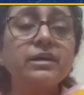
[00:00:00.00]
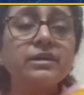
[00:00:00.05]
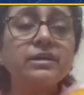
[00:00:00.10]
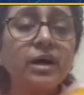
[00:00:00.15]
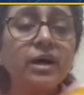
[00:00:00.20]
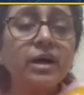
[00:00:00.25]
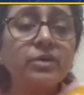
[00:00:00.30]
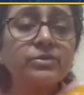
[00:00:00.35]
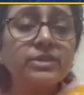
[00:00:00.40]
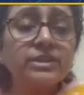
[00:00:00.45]

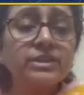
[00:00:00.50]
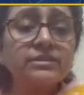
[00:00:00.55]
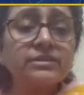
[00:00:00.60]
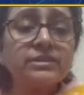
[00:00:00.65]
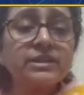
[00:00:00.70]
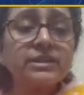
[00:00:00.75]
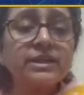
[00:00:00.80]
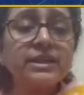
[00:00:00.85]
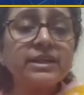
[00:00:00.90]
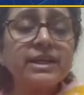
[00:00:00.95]
Now,
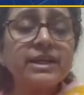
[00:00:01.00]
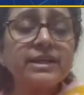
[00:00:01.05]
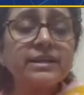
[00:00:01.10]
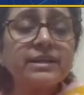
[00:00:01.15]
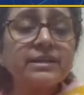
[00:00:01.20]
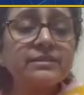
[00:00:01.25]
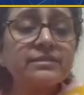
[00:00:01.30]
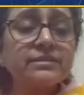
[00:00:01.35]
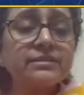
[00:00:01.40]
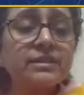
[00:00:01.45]
this
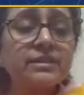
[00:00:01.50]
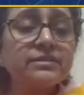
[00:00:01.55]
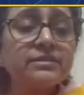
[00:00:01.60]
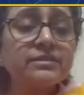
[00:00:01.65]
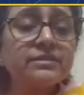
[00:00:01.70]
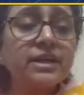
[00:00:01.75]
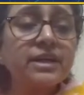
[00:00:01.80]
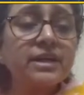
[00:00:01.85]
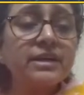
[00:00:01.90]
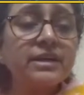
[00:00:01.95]
CREATEX
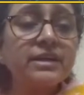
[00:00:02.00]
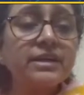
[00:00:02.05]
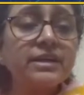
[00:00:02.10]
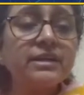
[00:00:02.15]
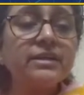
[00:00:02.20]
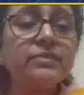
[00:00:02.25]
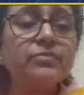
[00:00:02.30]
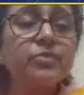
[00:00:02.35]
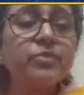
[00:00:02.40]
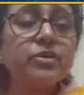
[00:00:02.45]

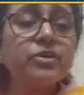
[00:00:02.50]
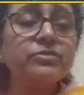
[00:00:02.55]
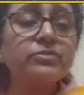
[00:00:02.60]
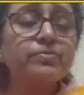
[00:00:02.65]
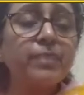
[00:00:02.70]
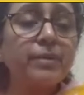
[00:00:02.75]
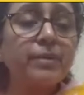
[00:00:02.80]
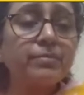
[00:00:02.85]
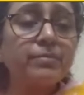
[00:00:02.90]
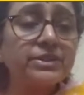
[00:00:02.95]
study was
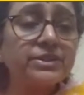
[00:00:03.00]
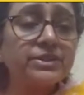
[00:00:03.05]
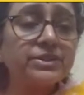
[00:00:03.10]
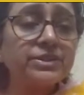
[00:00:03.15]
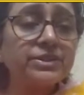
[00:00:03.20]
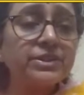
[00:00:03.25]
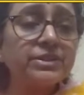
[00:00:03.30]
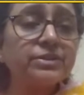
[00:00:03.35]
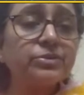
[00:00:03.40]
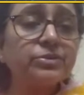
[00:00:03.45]

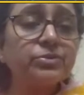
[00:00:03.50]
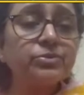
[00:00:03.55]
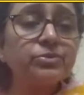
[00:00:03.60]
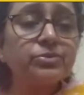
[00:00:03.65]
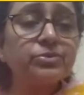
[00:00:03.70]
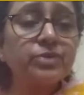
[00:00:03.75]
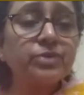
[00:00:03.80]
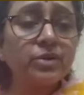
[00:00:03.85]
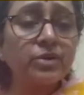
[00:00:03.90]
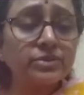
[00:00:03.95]
published in
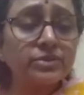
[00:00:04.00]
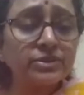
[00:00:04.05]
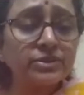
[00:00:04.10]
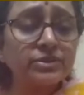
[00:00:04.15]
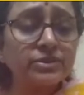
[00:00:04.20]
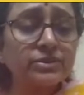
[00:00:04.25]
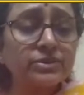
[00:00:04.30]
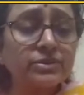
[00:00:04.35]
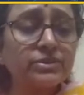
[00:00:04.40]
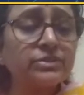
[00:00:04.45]

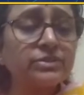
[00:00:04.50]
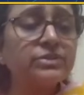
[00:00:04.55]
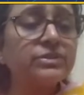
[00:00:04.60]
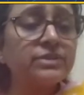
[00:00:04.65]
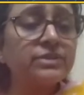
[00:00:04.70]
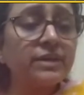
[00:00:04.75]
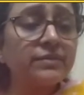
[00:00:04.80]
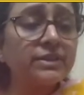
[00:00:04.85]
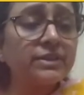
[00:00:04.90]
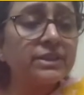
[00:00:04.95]

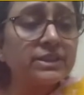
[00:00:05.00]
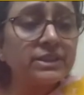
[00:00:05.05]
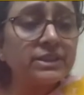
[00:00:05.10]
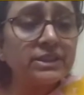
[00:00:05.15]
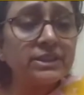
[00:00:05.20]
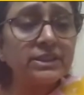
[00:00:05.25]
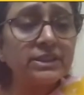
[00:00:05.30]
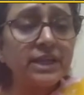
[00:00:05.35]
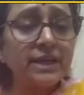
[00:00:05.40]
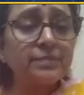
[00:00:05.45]

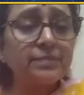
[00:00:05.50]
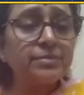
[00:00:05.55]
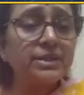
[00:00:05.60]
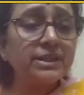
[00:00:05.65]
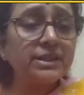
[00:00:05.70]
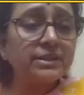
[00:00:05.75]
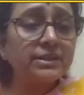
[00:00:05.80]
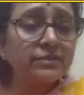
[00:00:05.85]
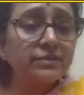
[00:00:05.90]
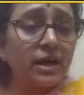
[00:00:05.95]
2017, I
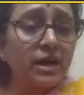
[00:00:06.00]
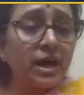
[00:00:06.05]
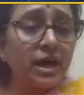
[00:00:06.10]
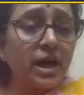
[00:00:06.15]
believe.